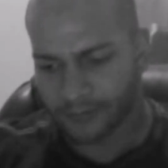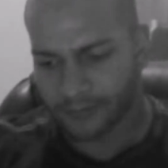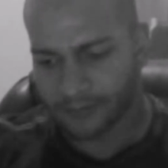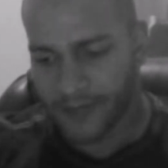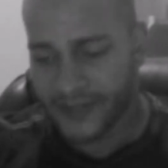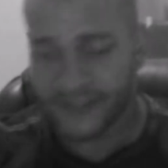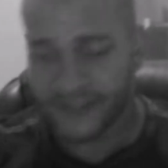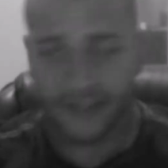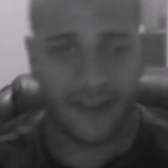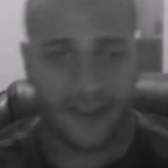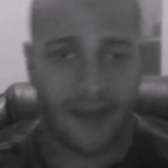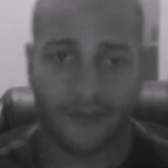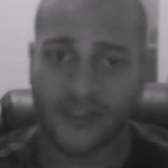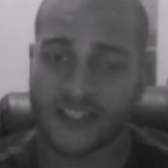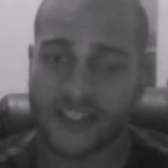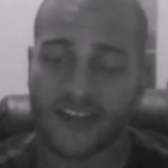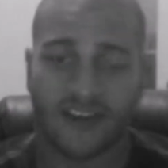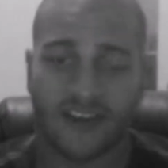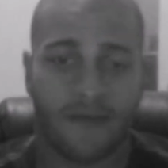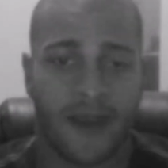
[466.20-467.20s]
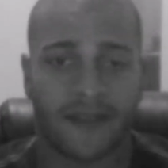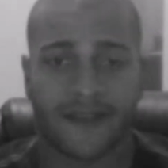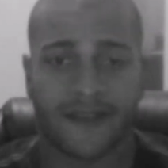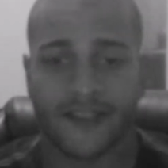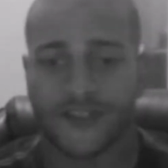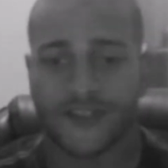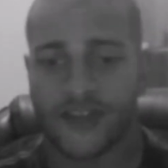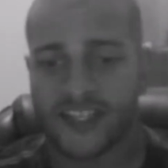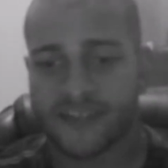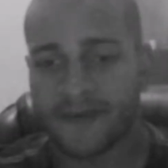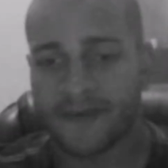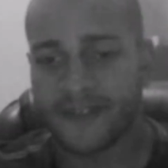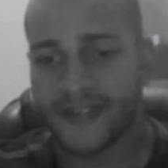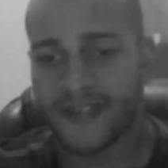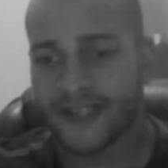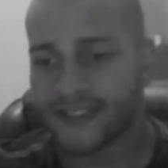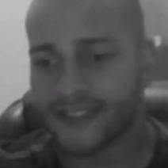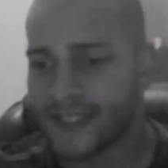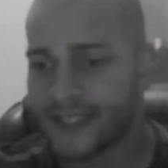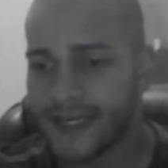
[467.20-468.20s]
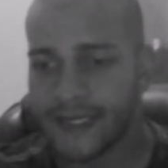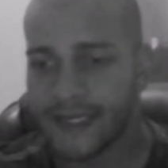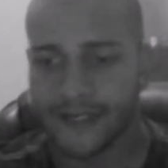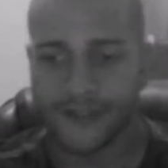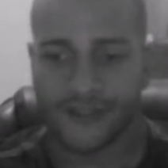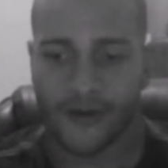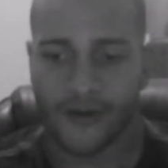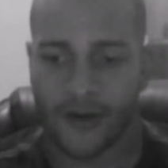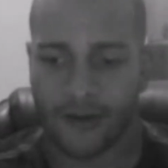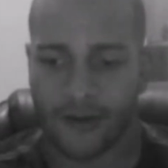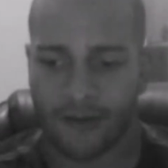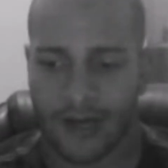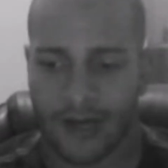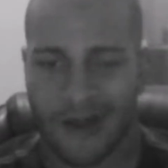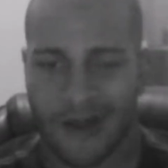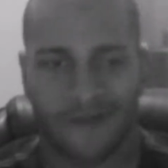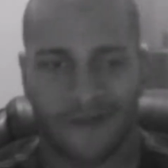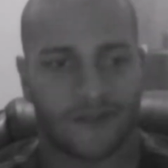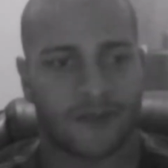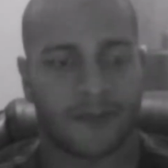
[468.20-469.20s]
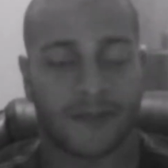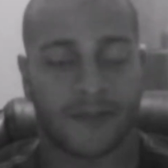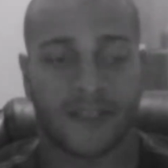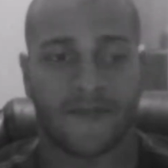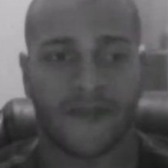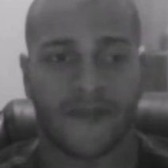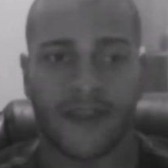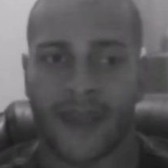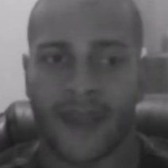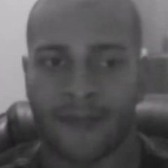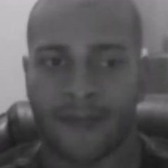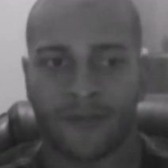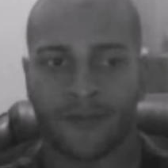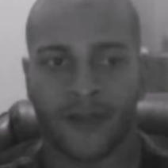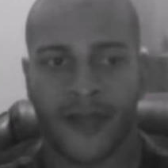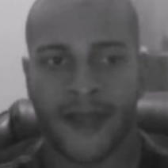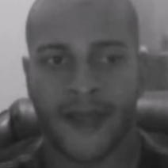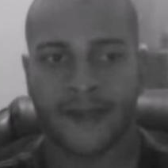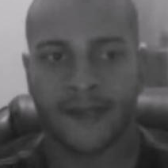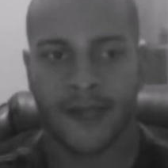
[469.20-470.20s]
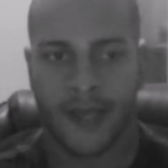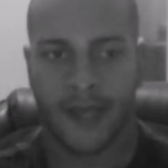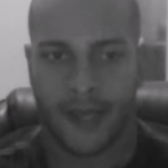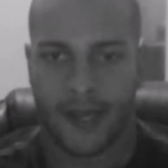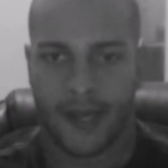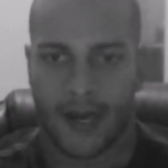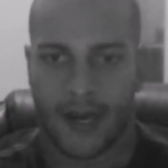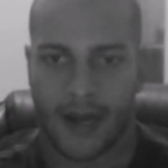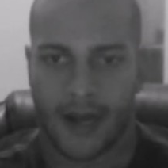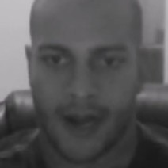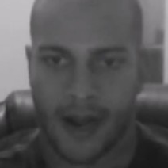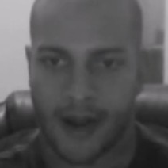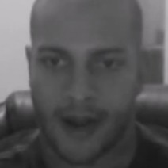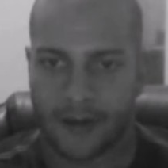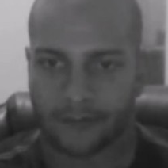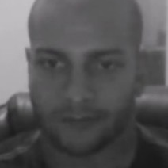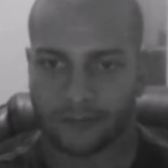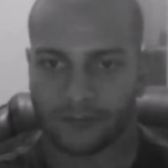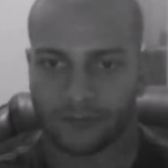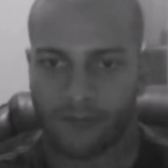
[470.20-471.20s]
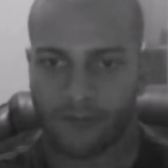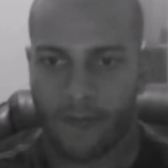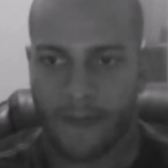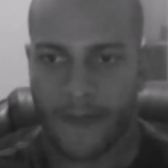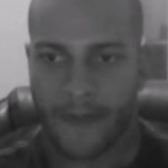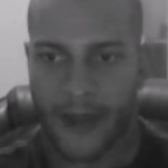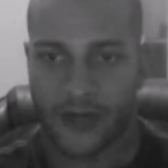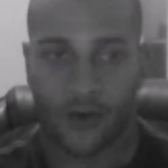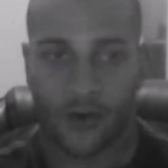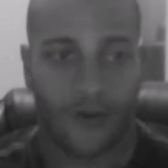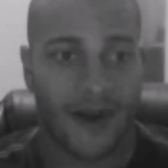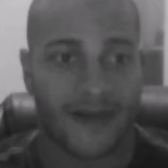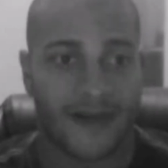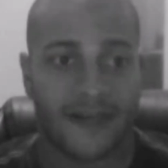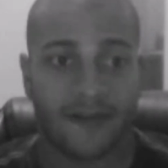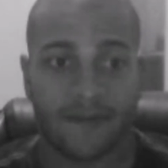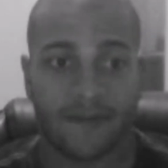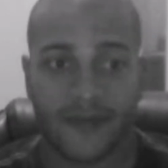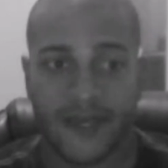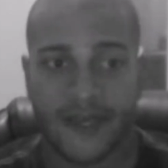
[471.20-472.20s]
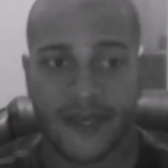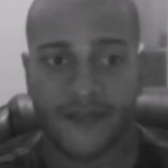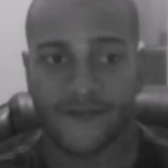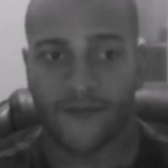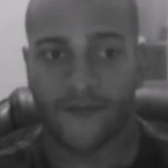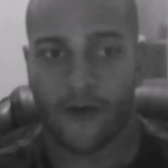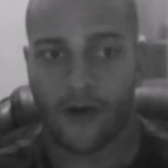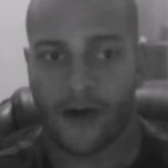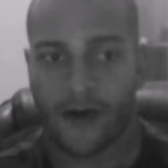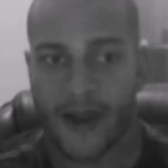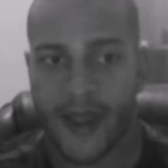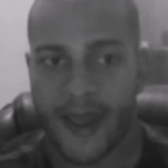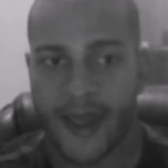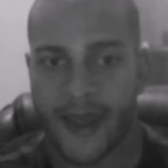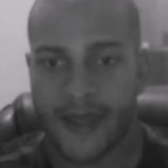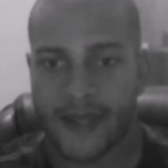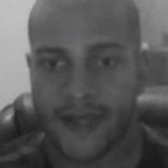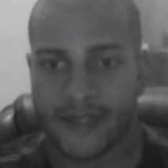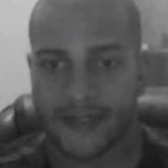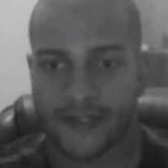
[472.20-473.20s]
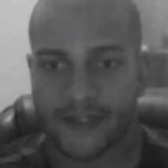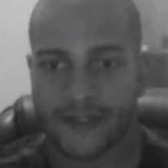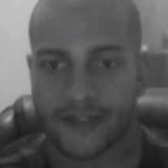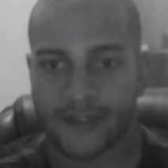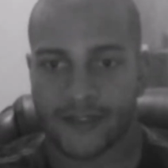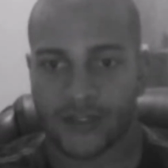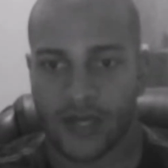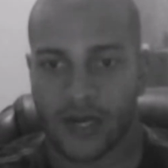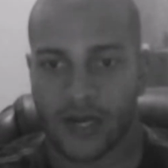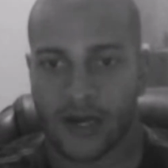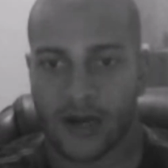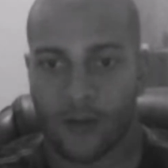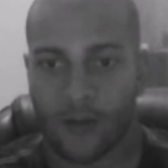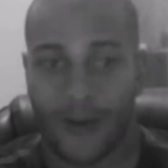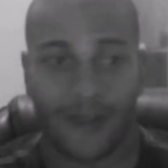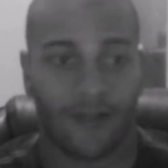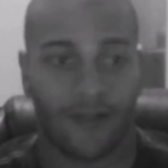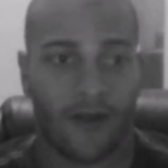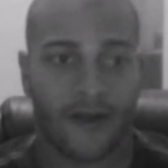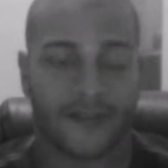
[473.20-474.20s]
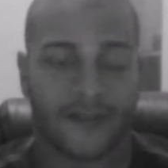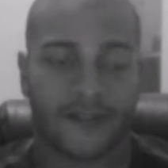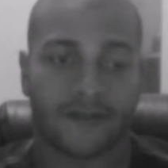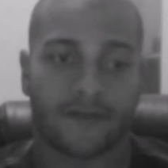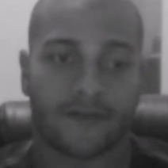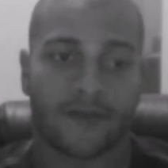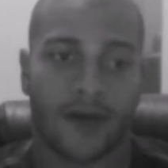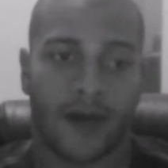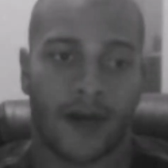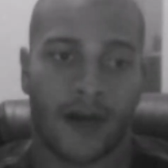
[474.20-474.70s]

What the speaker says: basically I'm just gonna make the adjustments as needed. So I don't have a specific game plan. I know where I need to be as far as weight loss.